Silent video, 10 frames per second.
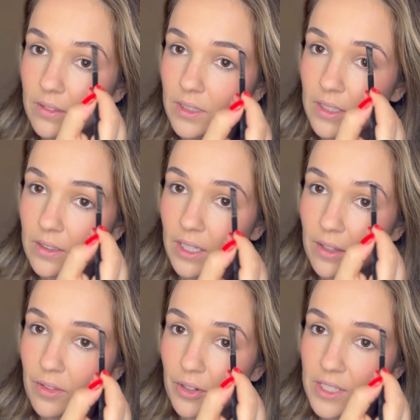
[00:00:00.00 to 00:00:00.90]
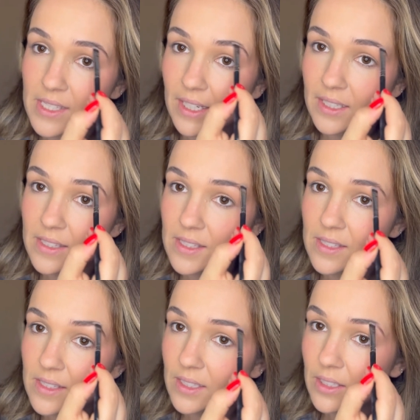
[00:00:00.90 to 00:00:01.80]
in like 30 seconds.
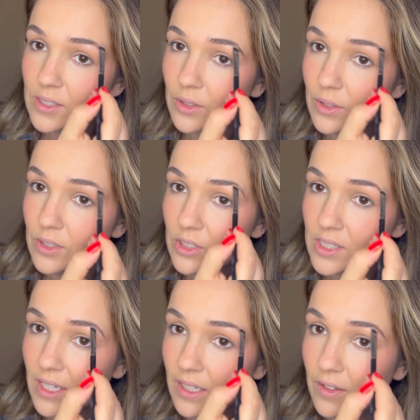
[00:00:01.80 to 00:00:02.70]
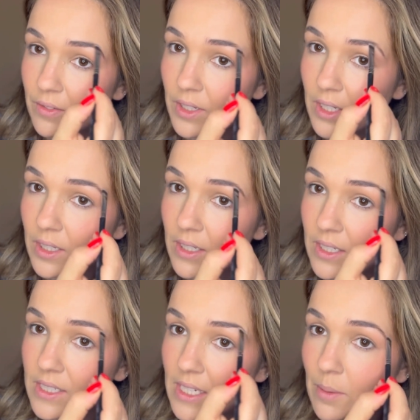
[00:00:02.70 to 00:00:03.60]
See, so you can just kind of
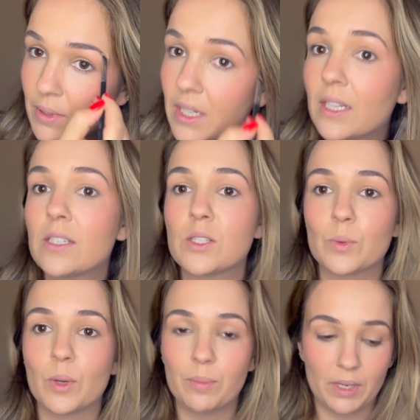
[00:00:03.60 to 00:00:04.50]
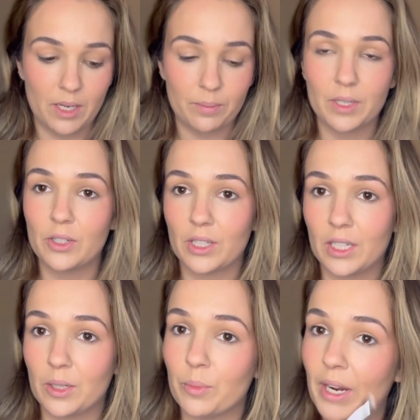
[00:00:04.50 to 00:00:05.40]
tap it in, swipe it up, and you're
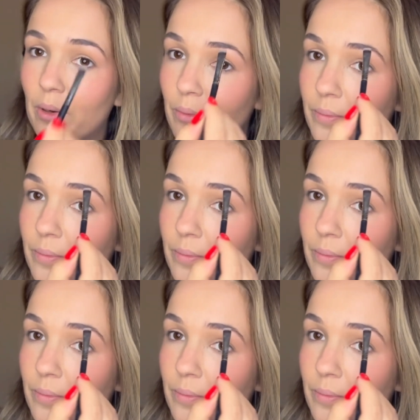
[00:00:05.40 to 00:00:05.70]
getting your brow.